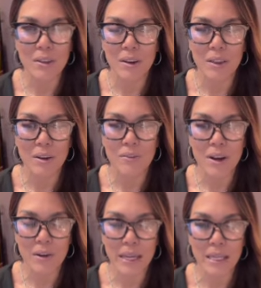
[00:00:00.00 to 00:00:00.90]
They're
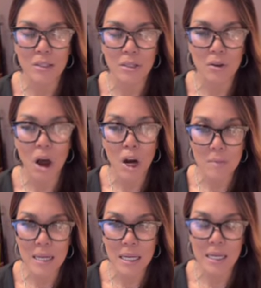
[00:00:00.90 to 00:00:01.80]
very into
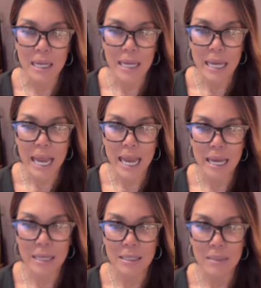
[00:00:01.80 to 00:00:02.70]
harmony
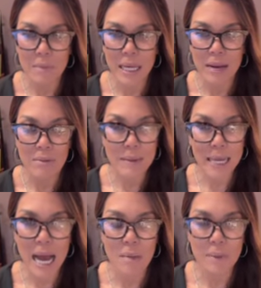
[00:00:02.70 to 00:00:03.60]
and making everybody
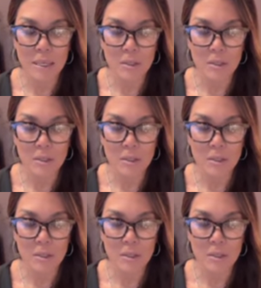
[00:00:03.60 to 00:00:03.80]
happy.